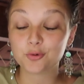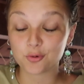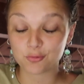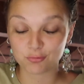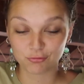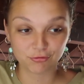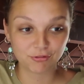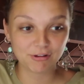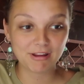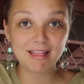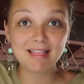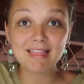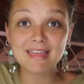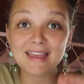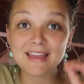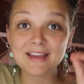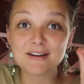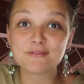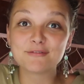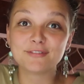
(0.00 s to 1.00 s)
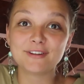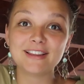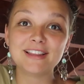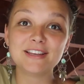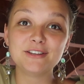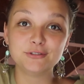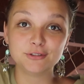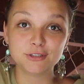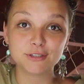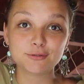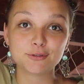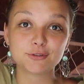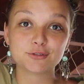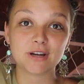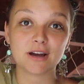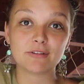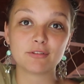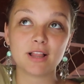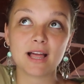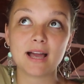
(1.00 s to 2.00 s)
really, really useful
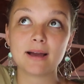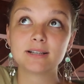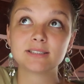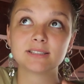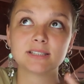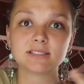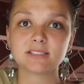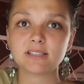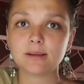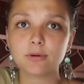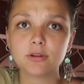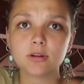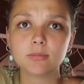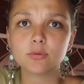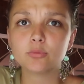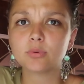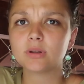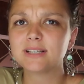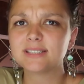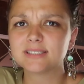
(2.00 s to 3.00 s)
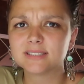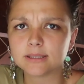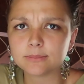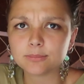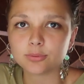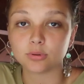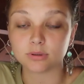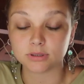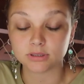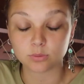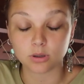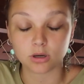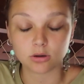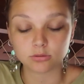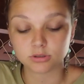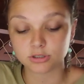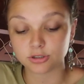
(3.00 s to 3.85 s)
travel hacks, and some of them are really simple as well.